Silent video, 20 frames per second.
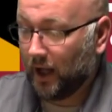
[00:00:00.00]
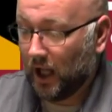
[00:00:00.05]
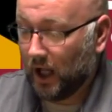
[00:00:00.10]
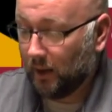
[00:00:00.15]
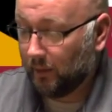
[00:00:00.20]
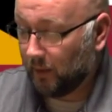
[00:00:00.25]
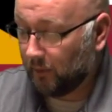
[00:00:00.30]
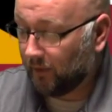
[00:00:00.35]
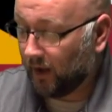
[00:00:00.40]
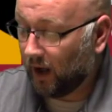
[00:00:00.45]
I
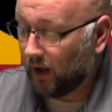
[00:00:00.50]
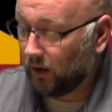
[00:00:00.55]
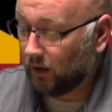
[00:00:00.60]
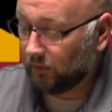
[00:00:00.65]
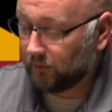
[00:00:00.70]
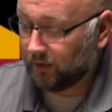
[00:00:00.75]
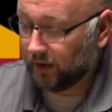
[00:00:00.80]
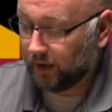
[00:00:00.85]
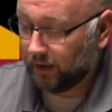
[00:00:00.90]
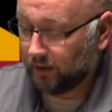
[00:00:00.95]
am
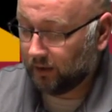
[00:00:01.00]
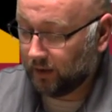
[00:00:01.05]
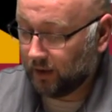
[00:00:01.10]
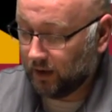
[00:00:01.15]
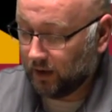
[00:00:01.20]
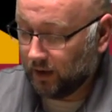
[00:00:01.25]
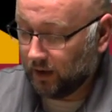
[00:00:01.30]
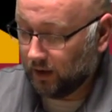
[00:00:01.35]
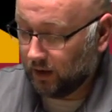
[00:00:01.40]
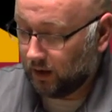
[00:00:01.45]
involved in
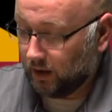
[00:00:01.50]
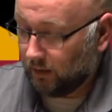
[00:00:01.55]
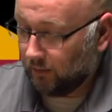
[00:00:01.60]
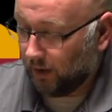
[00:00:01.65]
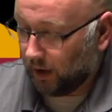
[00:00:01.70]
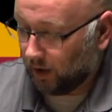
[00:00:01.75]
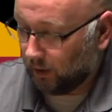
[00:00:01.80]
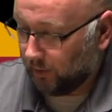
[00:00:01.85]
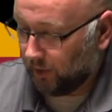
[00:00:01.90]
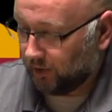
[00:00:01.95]

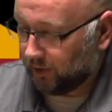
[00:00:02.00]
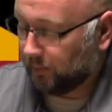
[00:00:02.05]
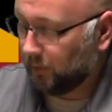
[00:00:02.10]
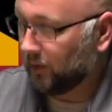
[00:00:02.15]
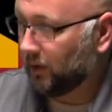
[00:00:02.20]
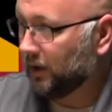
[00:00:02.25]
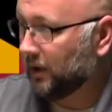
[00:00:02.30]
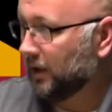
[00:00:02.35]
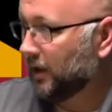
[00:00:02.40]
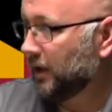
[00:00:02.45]
Maryland
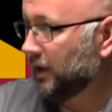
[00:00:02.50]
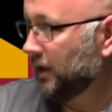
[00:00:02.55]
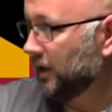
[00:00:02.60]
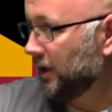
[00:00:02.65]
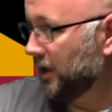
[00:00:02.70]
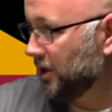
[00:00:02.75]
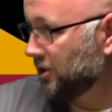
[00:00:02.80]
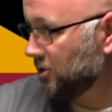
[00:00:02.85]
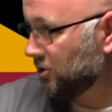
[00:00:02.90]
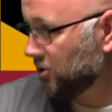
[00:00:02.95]
Municipal League
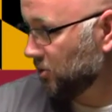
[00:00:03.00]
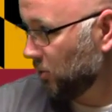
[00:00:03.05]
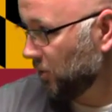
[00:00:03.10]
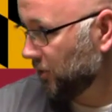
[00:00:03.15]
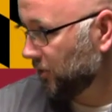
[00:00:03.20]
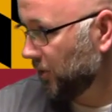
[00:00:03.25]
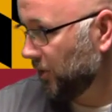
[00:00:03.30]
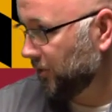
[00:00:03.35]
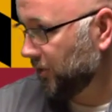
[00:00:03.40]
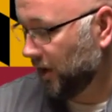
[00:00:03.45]
and the Eastern
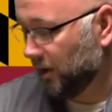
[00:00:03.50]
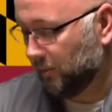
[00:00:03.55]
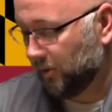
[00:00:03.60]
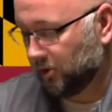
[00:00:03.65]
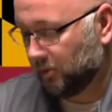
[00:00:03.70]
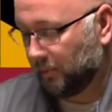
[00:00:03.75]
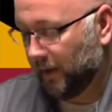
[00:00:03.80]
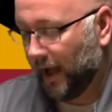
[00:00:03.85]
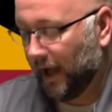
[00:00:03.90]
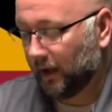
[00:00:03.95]
Shore Associated
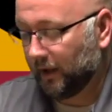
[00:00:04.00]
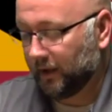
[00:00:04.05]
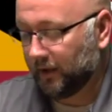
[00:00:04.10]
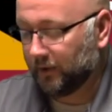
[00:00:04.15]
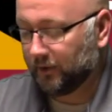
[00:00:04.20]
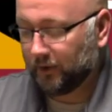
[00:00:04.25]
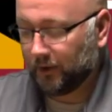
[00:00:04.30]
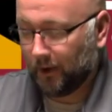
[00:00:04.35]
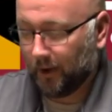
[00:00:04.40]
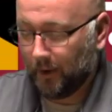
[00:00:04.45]

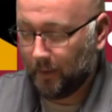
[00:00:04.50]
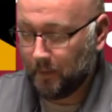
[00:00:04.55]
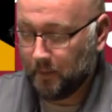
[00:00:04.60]
Municipalities.